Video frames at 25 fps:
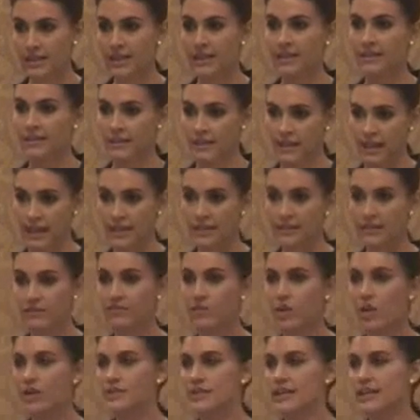In the case of
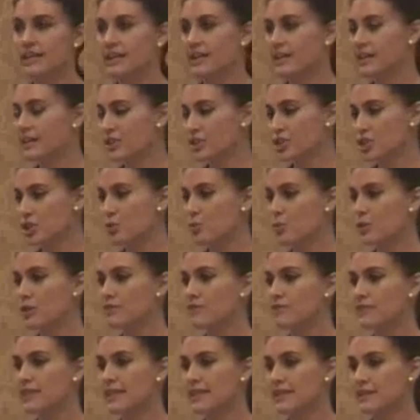Nazanin, she would
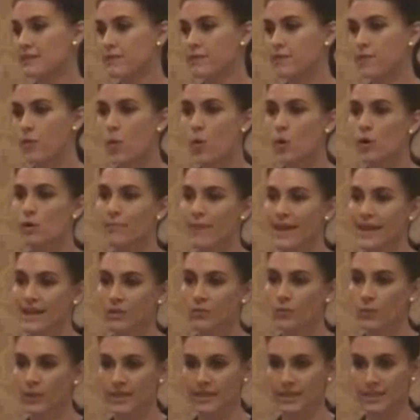have needed 4
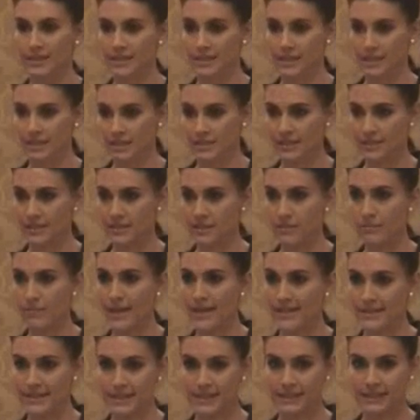male witnesses to
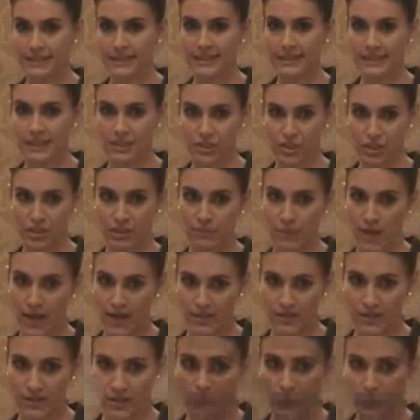basically
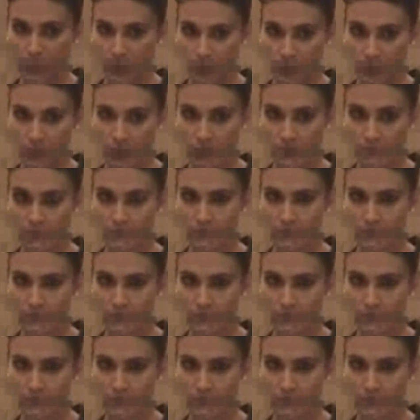legitimize her word.